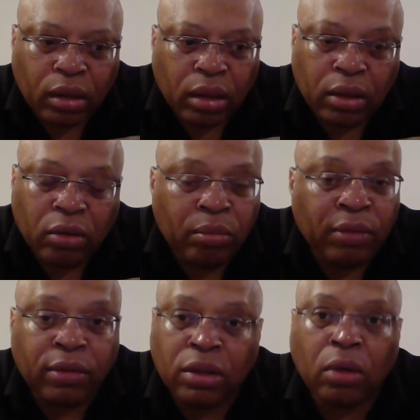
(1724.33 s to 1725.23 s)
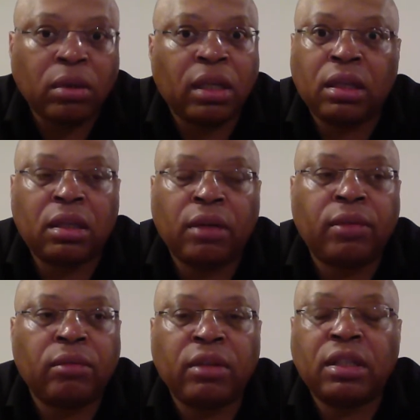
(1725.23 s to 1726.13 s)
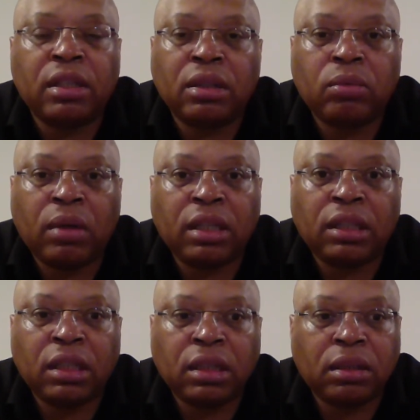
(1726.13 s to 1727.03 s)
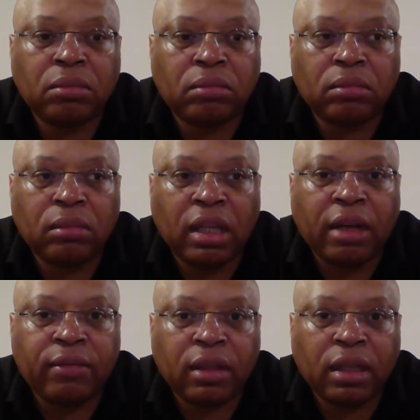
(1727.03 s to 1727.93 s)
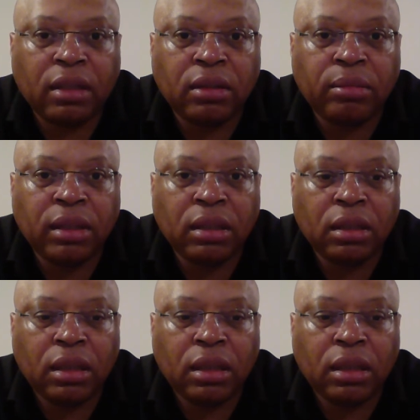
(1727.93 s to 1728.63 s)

it could be for totally different reasons why she's left A2Dominion.